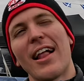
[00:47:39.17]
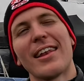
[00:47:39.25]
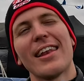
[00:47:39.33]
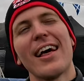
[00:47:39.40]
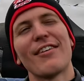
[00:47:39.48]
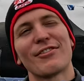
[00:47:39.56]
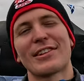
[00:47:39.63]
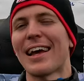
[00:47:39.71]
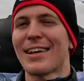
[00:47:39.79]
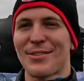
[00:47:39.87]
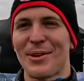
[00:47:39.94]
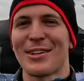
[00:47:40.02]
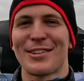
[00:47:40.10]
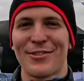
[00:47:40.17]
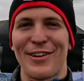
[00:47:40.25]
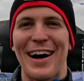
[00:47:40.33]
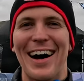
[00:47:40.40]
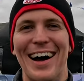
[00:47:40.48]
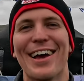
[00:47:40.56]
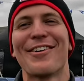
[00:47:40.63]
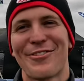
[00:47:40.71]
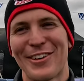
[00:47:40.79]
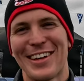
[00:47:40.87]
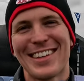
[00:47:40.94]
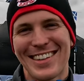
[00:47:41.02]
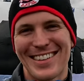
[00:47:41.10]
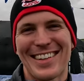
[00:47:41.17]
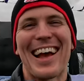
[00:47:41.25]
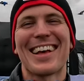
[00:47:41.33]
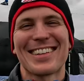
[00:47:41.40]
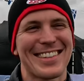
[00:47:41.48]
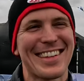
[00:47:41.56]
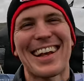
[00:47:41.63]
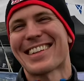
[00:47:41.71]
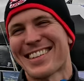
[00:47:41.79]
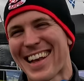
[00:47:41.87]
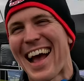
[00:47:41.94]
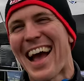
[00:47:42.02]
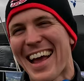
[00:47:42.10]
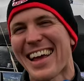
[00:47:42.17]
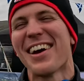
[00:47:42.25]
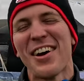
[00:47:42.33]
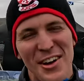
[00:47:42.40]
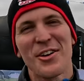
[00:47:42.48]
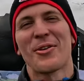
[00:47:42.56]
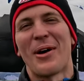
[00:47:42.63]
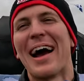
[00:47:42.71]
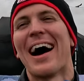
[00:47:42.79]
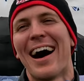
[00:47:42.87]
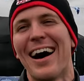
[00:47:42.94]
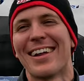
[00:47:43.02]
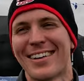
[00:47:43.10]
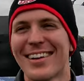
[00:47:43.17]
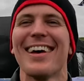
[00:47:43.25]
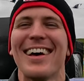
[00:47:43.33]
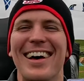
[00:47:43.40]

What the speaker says: Love days 1 to 5. Days 6 to 8, quite hard.